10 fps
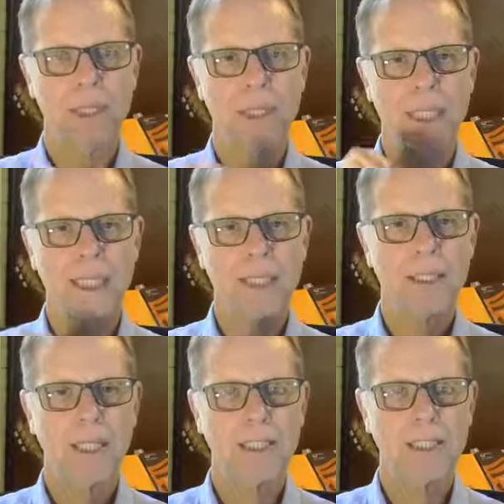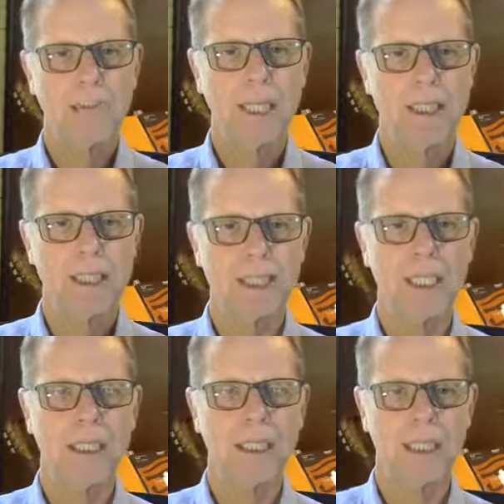Insight is about
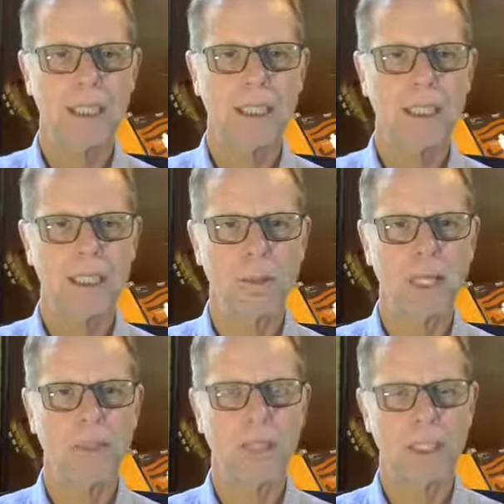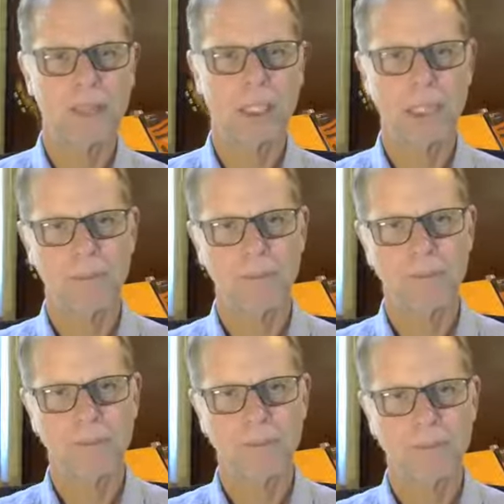seeing clearly the way things are.
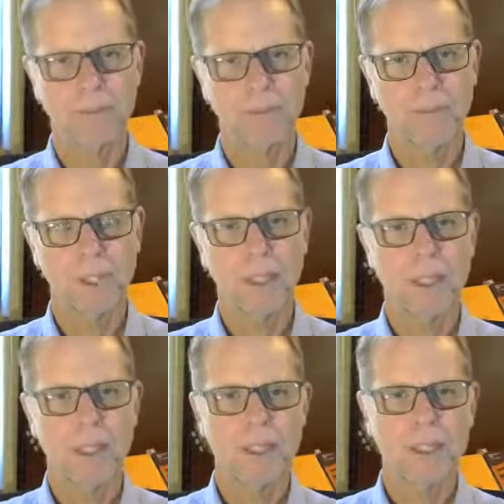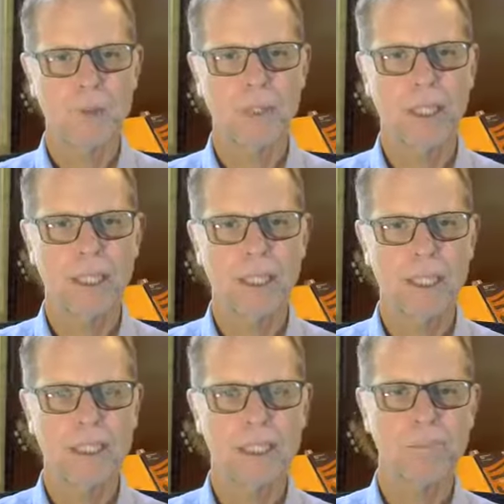Serenity
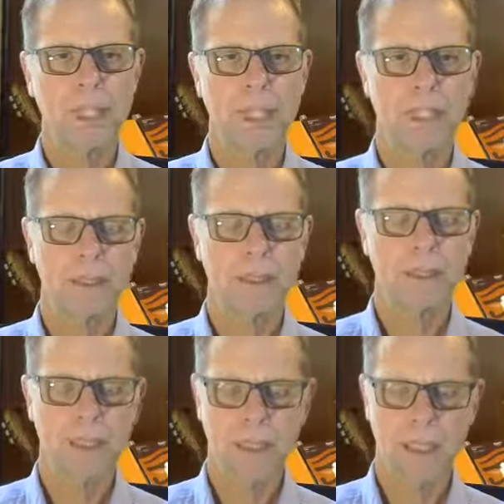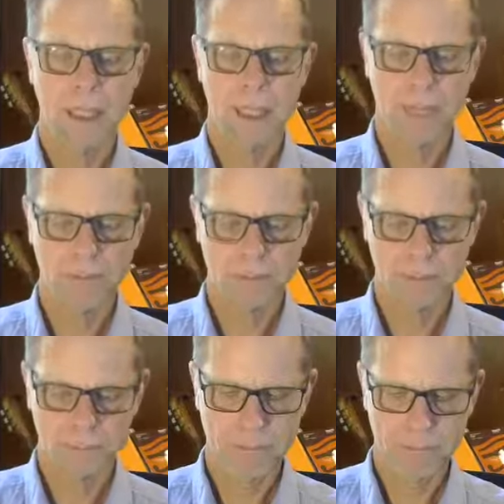is about
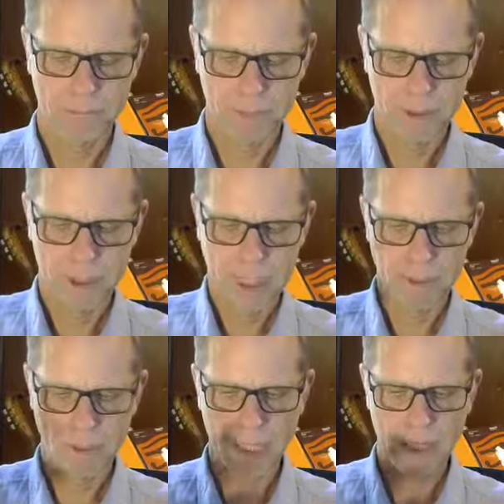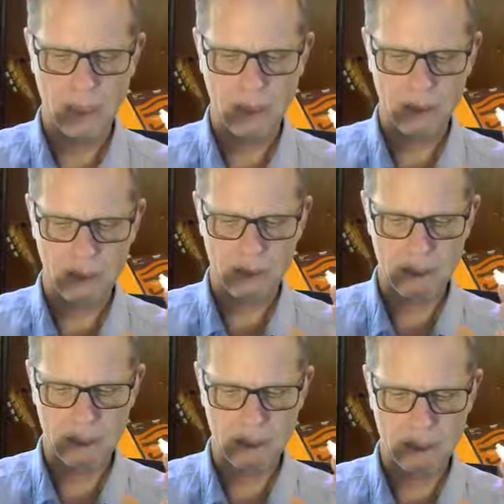stabilizing and
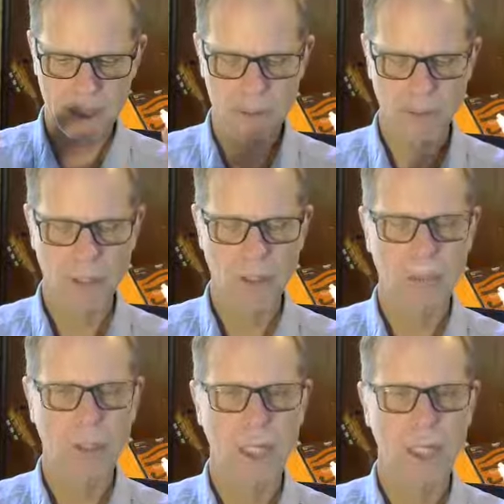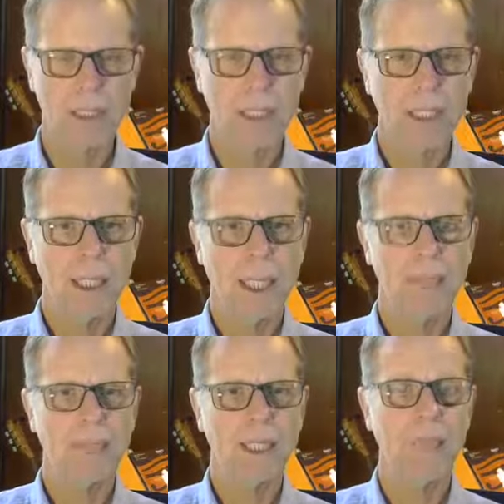centering your mind and
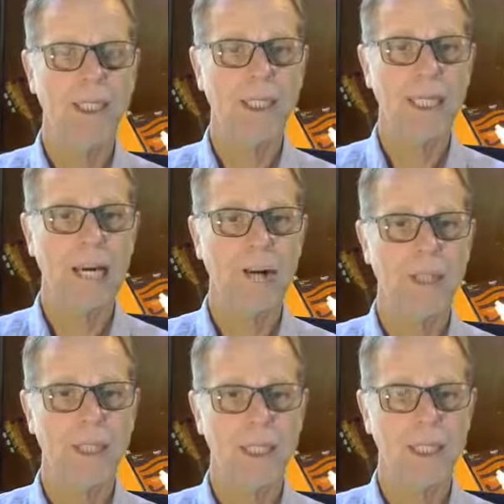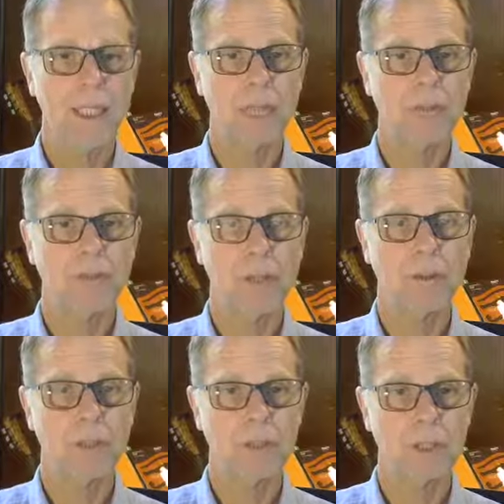developing clarity and
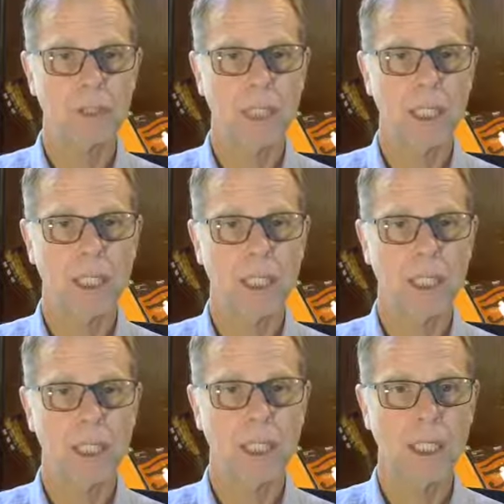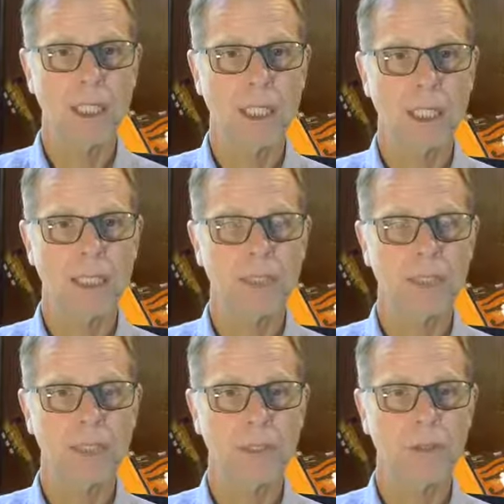focus and
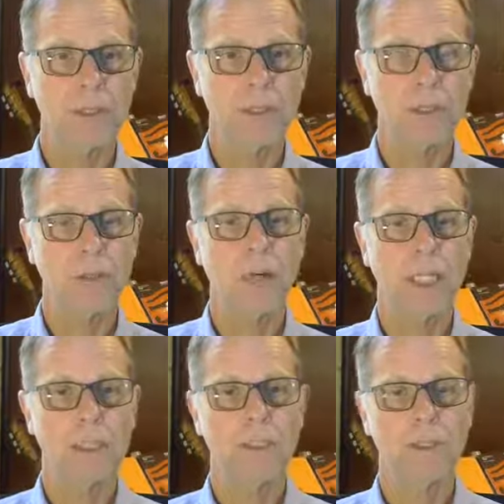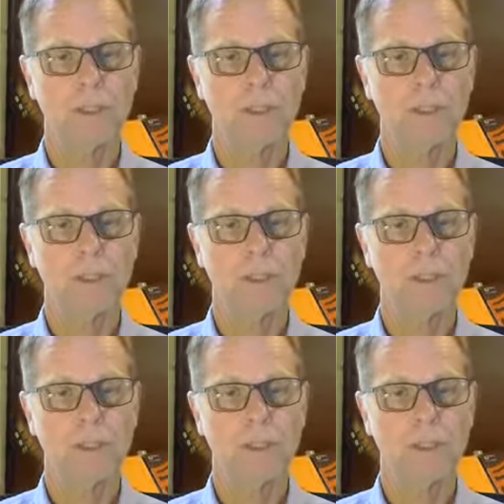stillness and quietude.